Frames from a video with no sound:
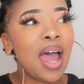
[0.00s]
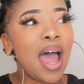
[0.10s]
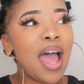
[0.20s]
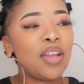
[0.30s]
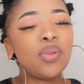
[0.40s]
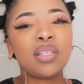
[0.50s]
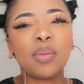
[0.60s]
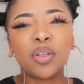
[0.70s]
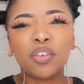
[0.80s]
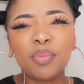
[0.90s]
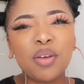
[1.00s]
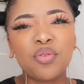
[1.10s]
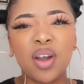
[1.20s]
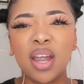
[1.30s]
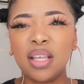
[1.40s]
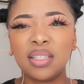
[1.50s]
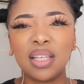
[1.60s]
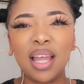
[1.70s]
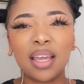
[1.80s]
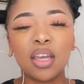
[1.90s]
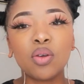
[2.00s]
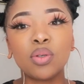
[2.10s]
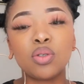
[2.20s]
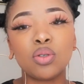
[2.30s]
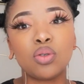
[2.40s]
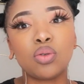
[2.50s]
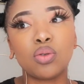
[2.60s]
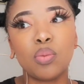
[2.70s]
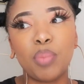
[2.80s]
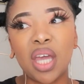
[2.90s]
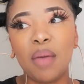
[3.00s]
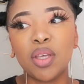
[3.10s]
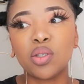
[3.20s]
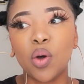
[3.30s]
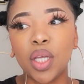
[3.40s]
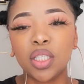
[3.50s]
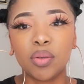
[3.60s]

and with the support of my friends, like it was becoming so easy,